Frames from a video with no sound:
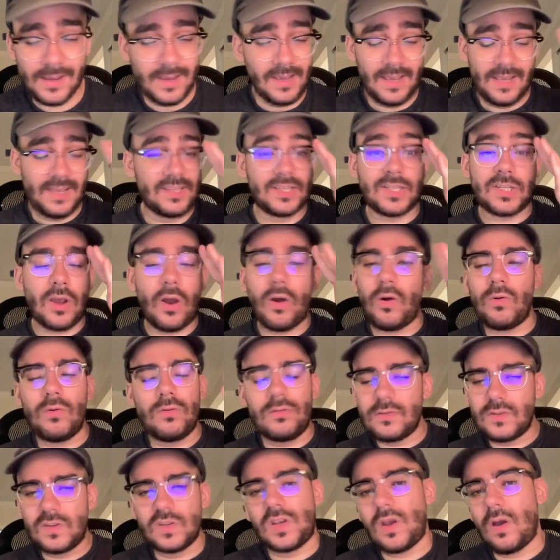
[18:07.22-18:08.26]
So
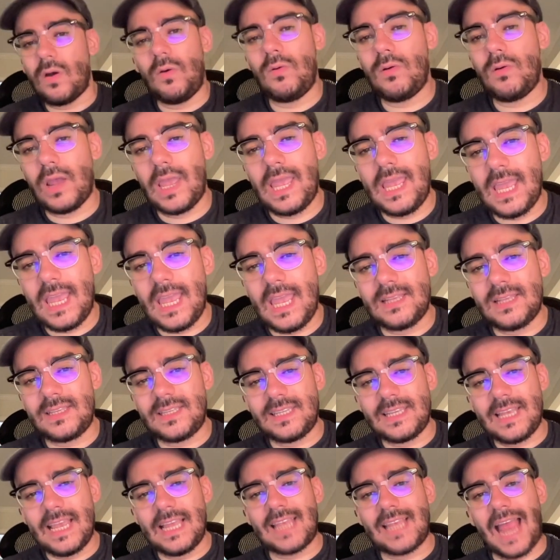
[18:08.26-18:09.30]

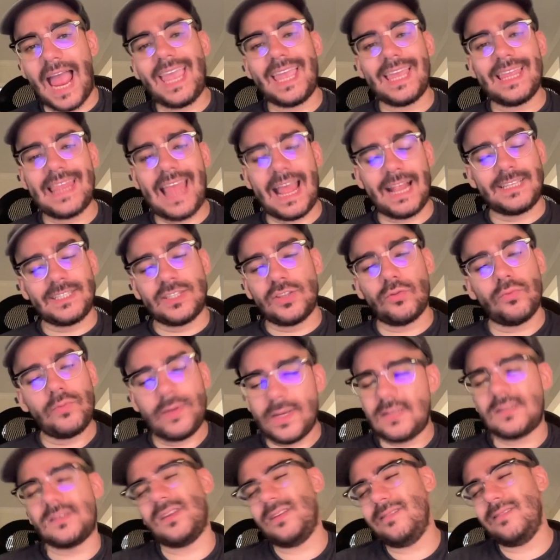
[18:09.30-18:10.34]
that's the
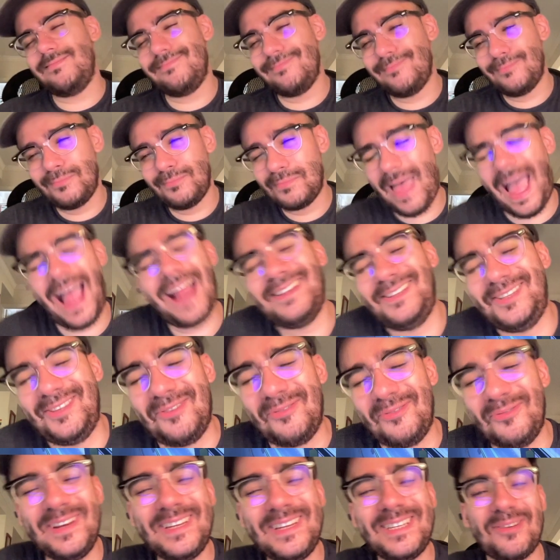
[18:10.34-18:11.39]
reason. That's
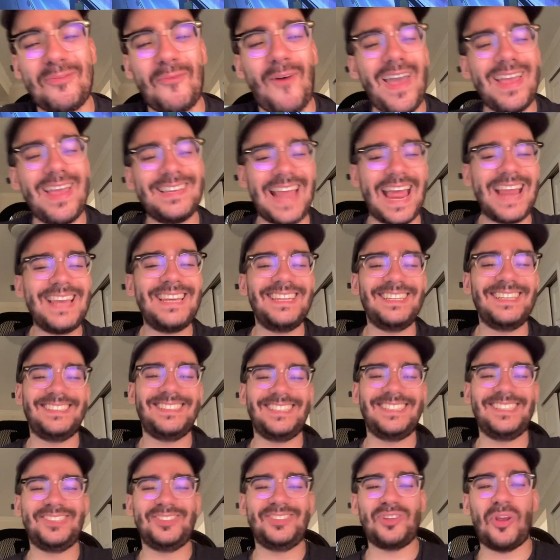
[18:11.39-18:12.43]
the reason why attendance
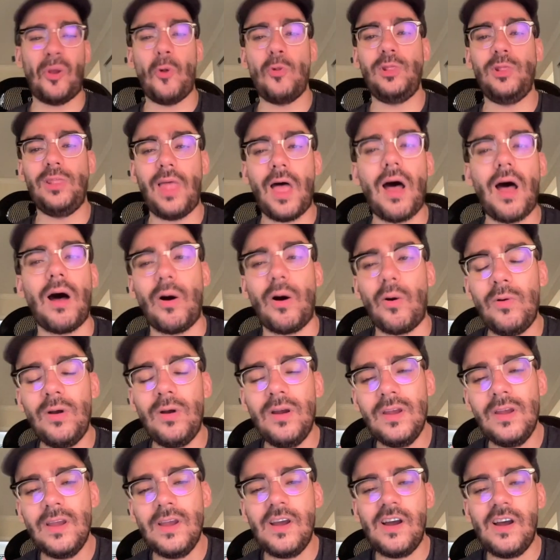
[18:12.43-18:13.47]
is so low.
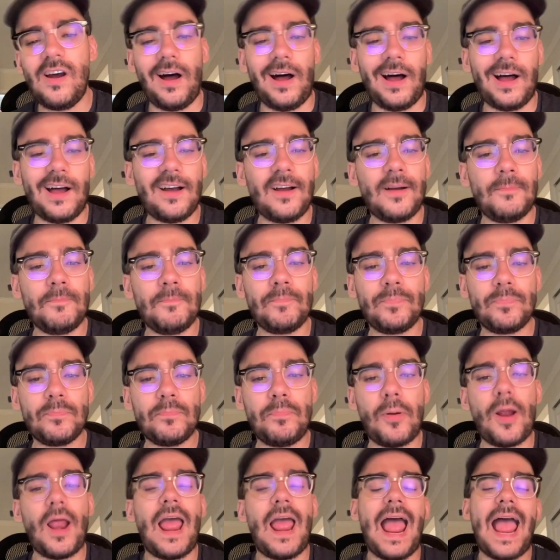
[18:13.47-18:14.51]

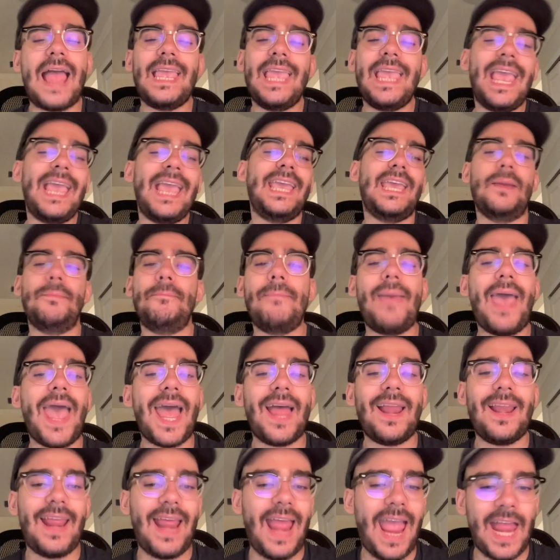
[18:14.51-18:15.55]
But I can't get
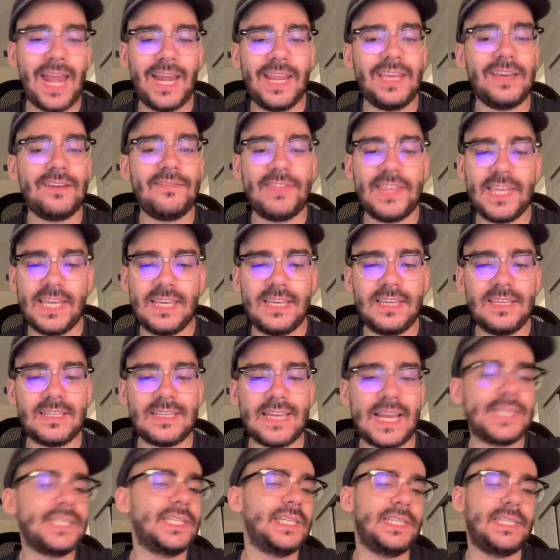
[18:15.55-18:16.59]
mad at any of these
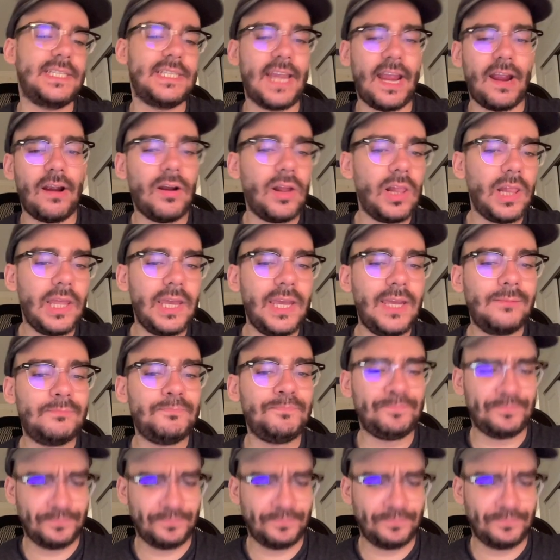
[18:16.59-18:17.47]
necessarily,